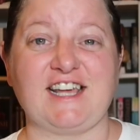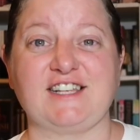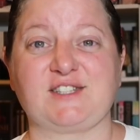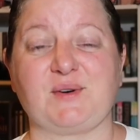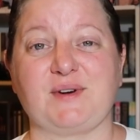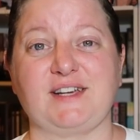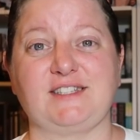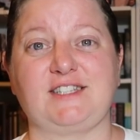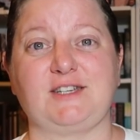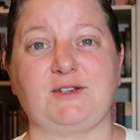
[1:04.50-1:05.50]
is
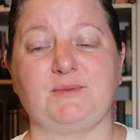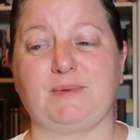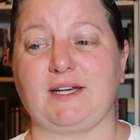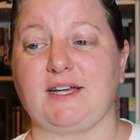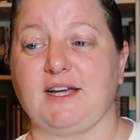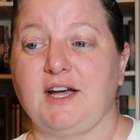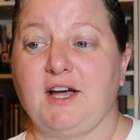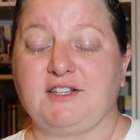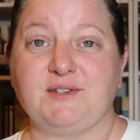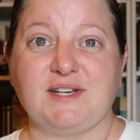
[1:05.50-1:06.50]
going to be
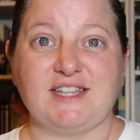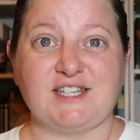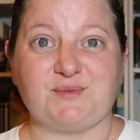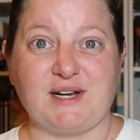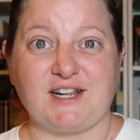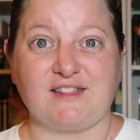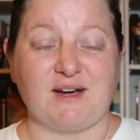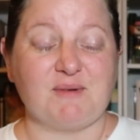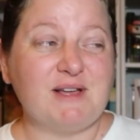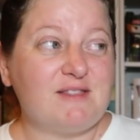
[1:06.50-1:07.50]
doing this
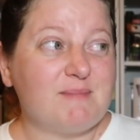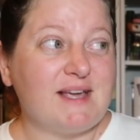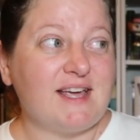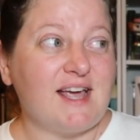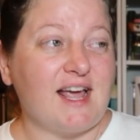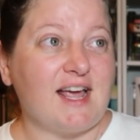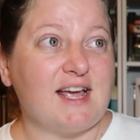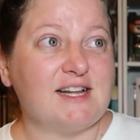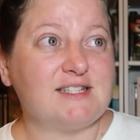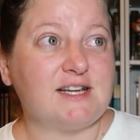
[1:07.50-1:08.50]
readathon with me,
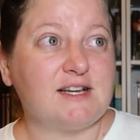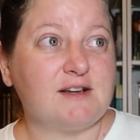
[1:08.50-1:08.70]
and